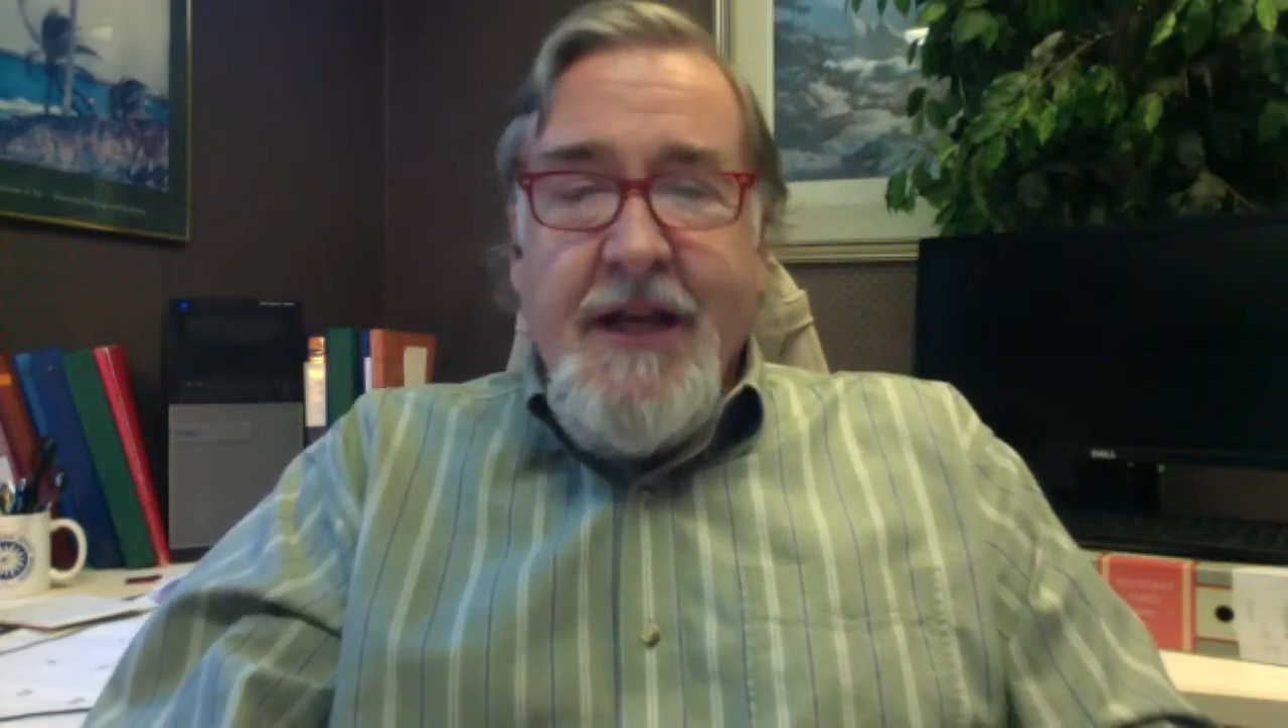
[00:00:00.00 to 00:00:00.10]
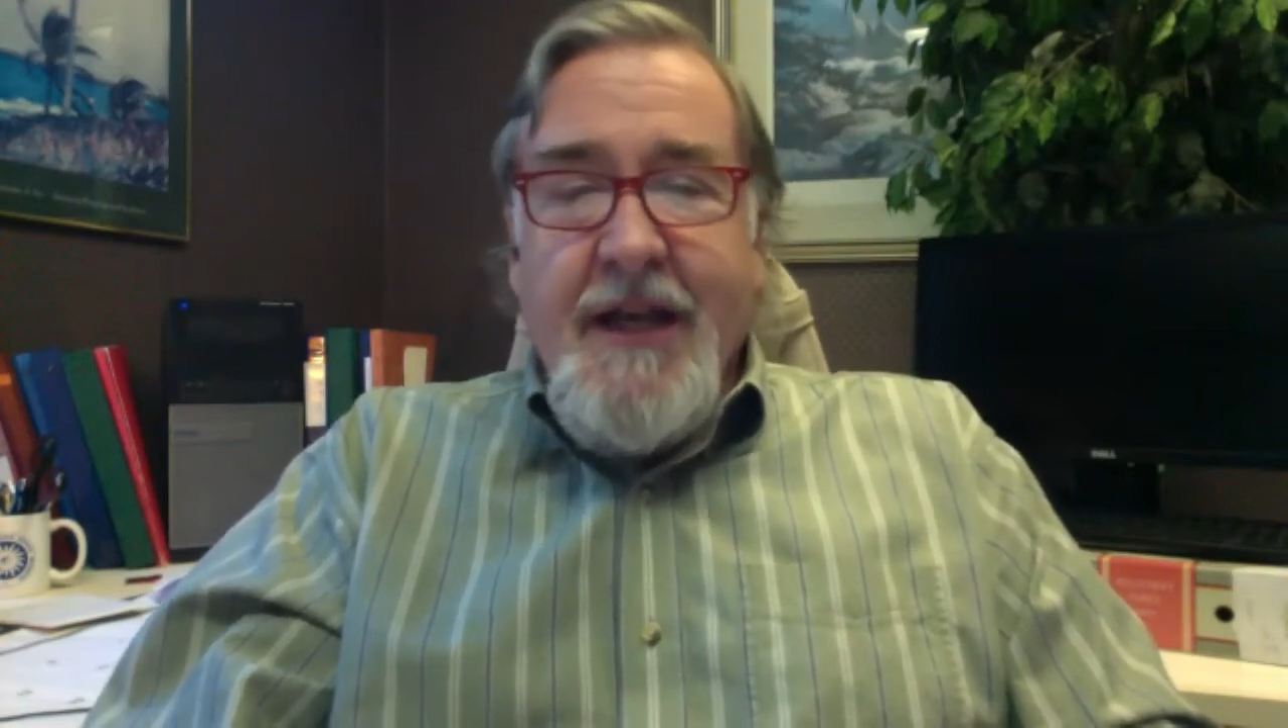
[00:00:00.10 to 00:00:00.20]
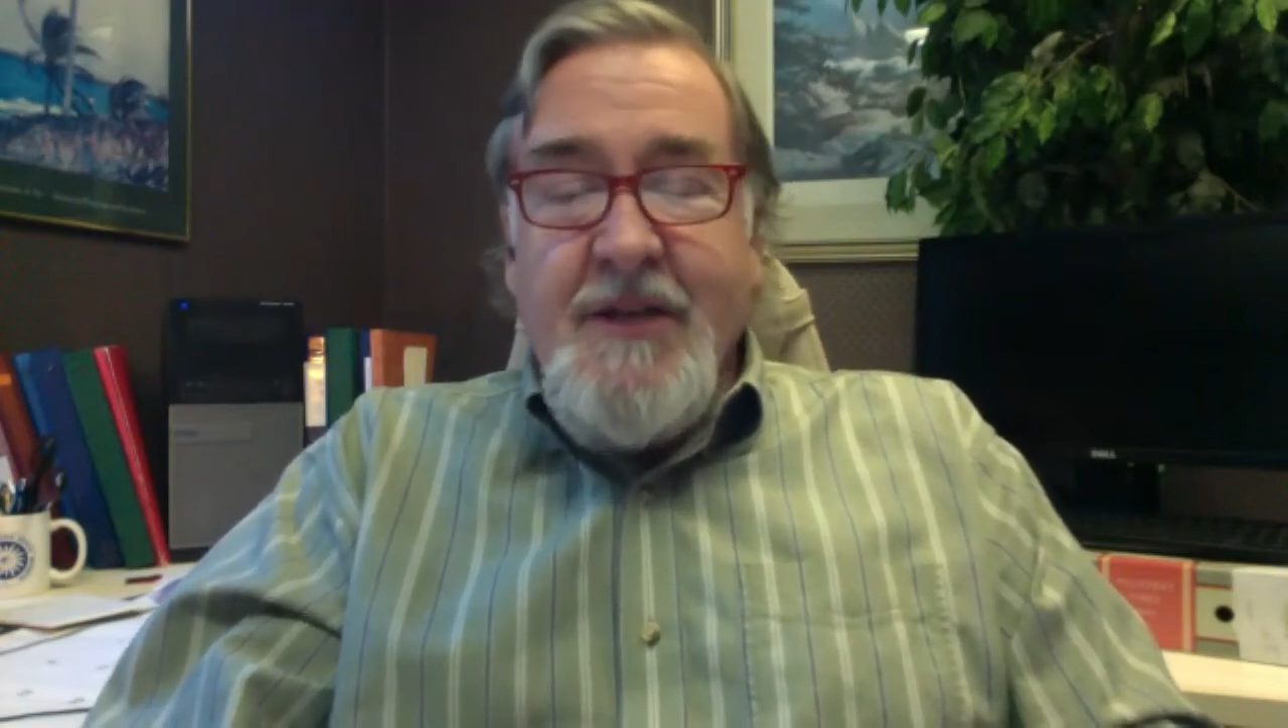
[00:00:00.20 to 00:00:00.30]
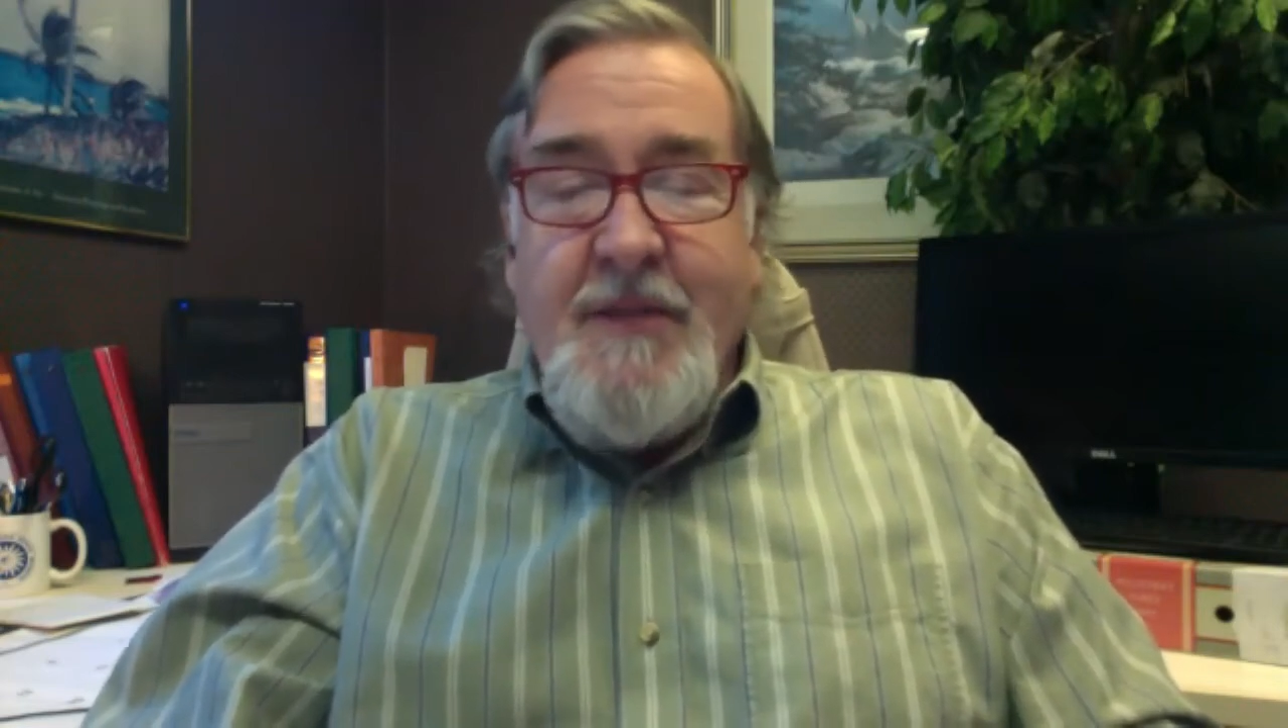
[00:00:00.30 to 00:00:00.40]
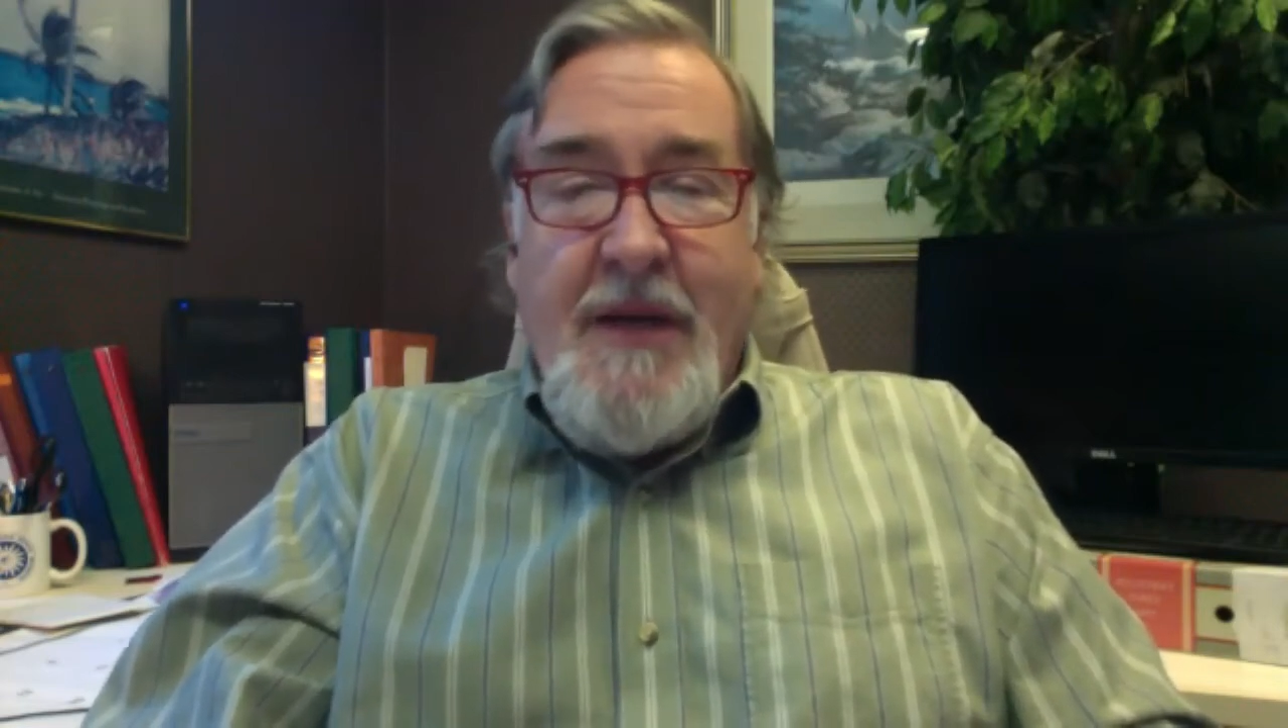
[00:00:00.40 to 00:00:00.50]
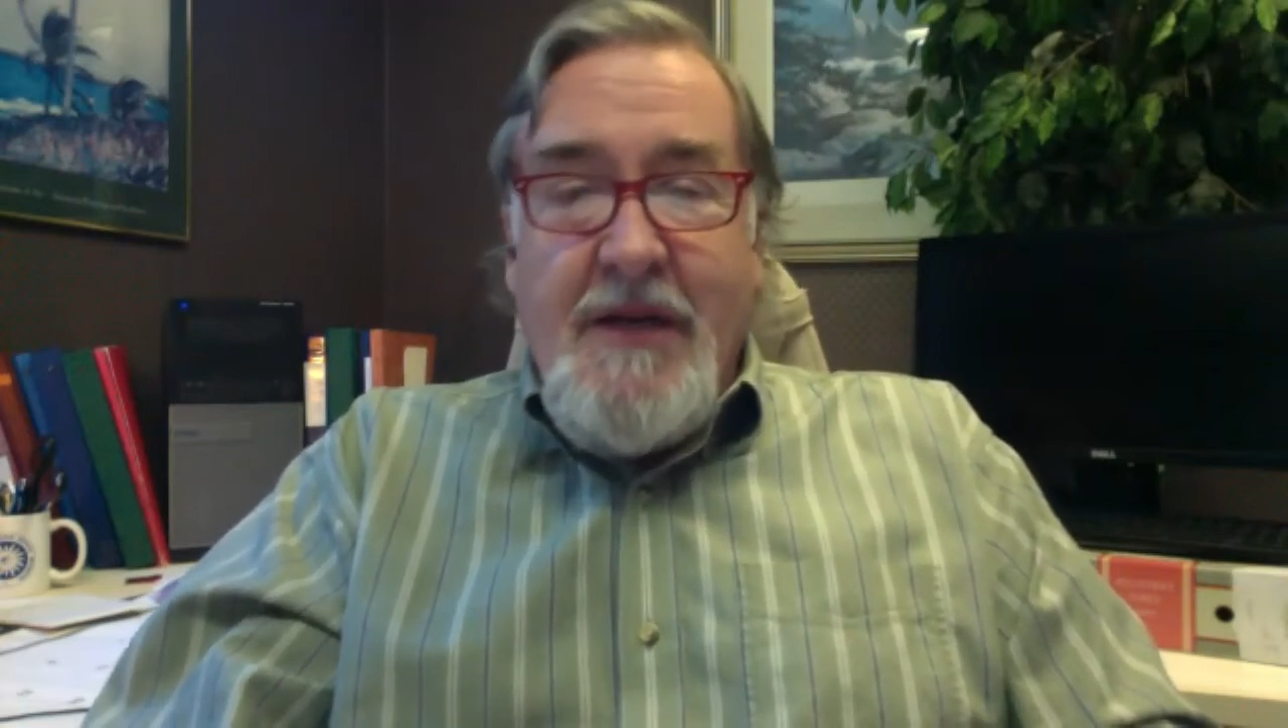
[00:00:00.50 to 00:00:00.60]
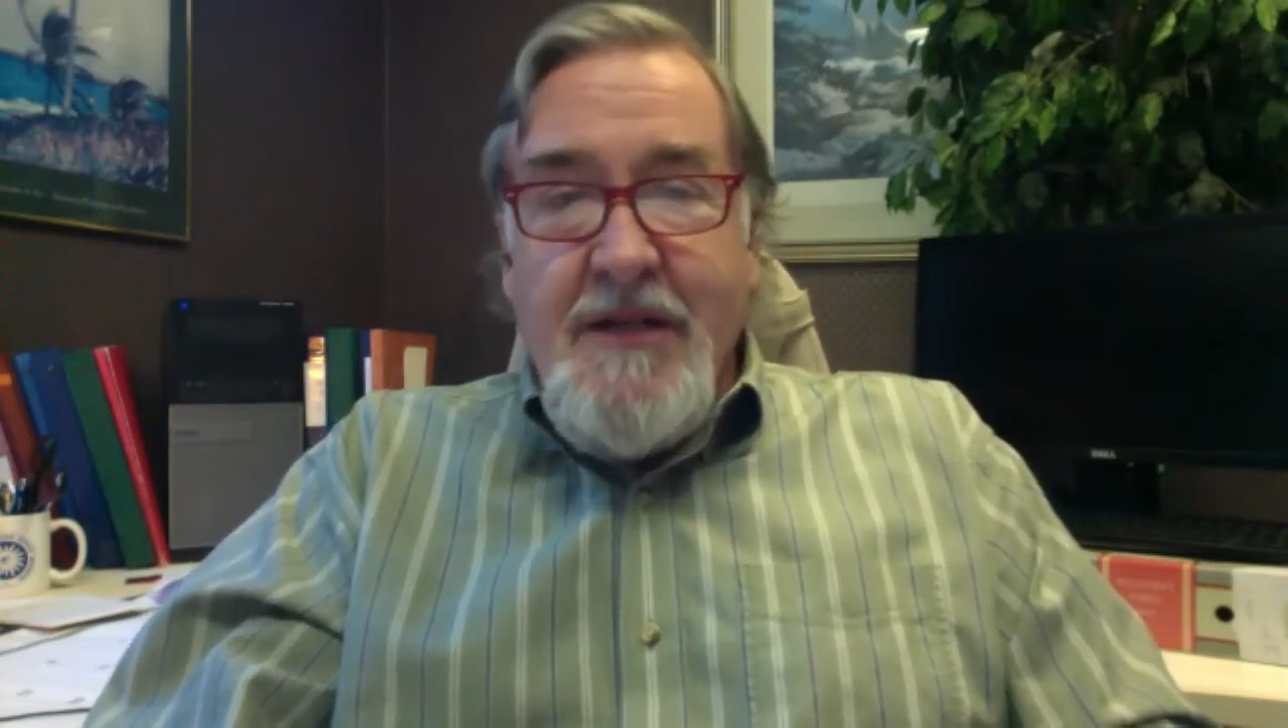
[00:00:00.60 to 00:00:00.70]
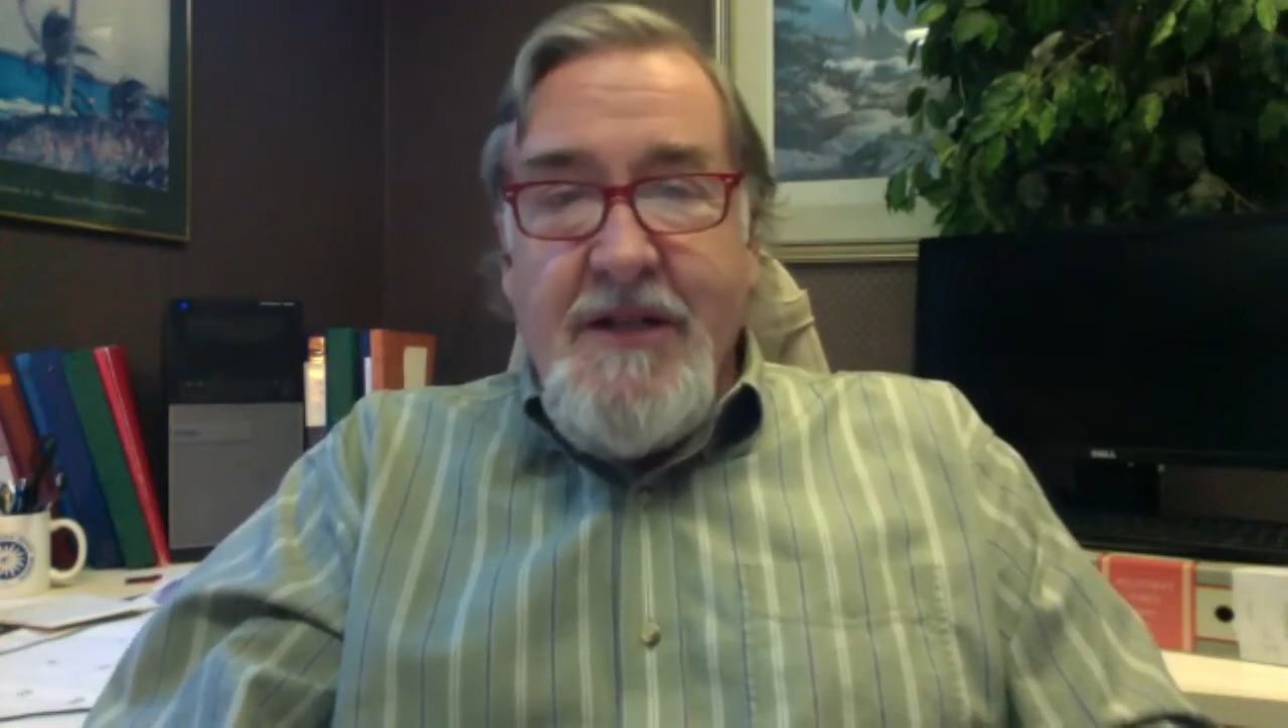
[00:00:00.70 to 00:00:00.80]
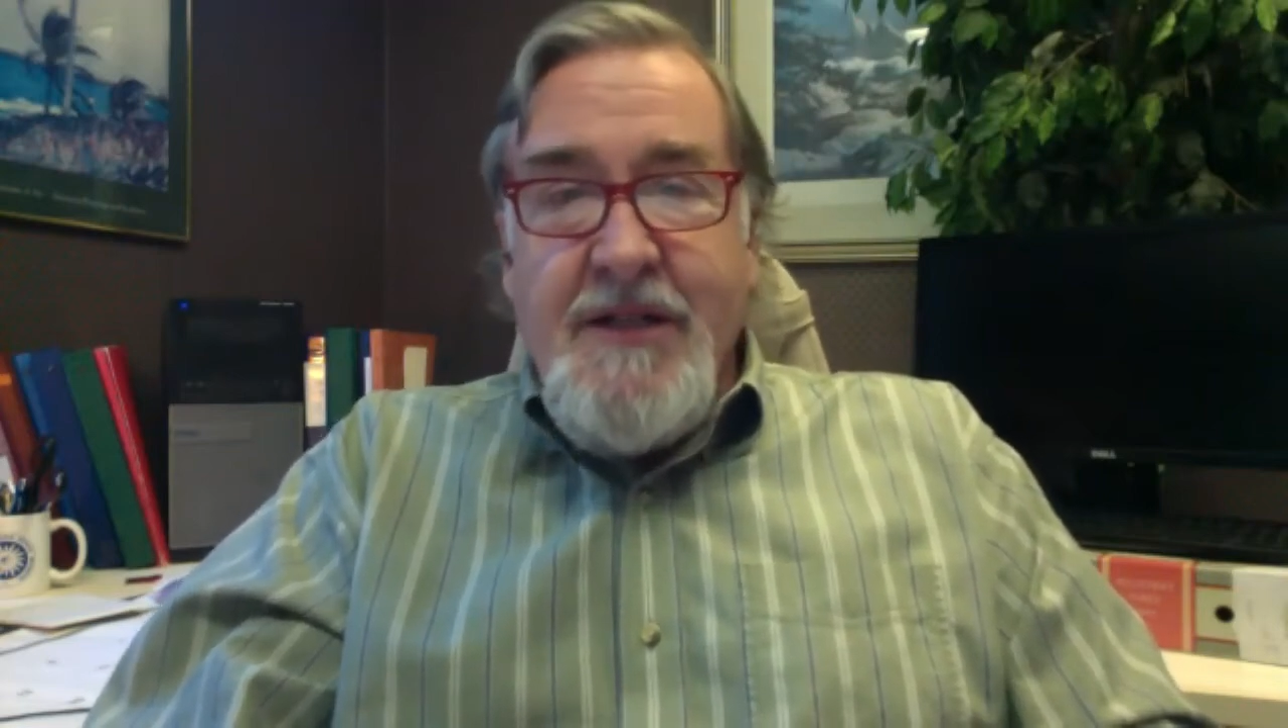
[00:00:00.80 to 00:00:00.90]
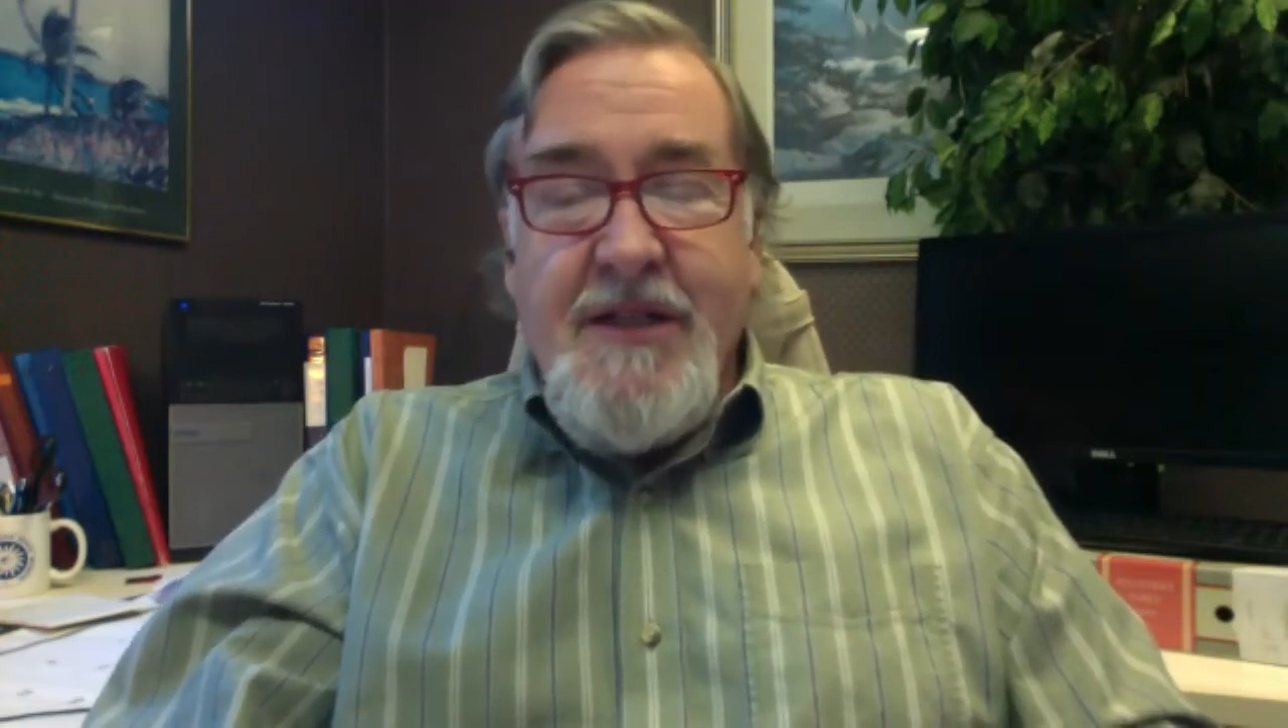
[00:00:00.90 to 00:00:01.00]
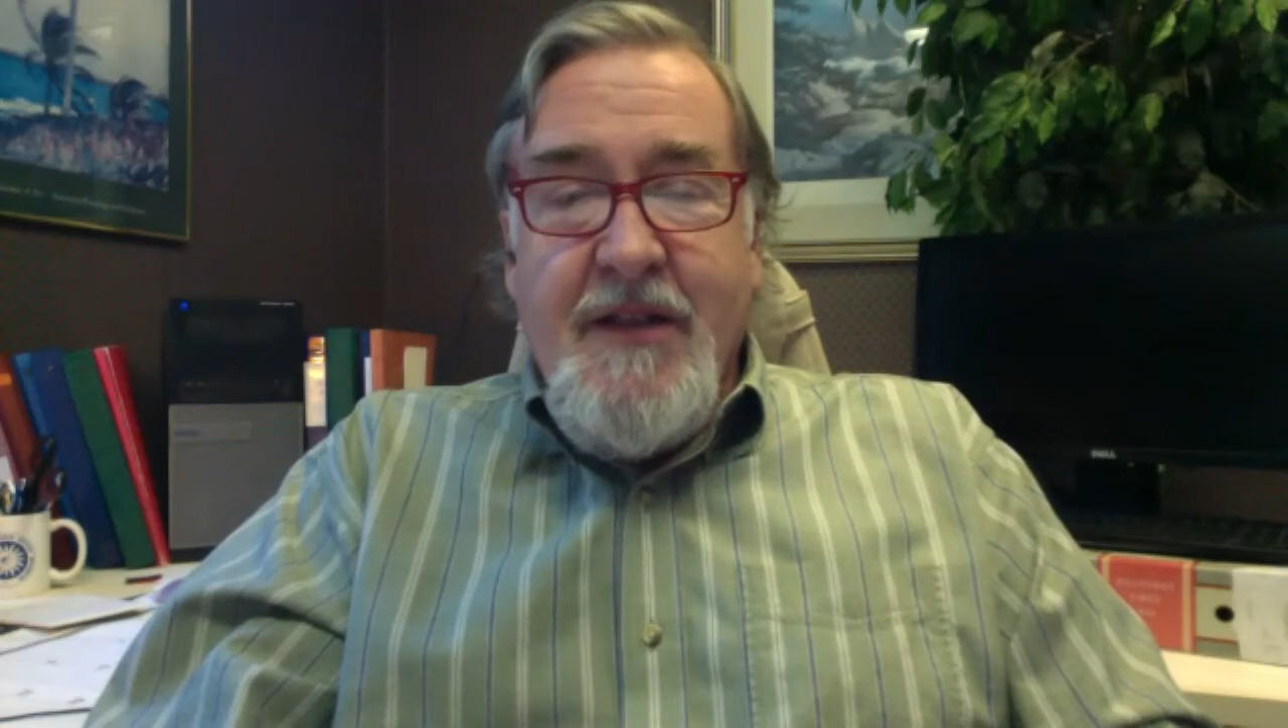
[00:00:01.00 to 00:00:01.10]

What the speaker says: is because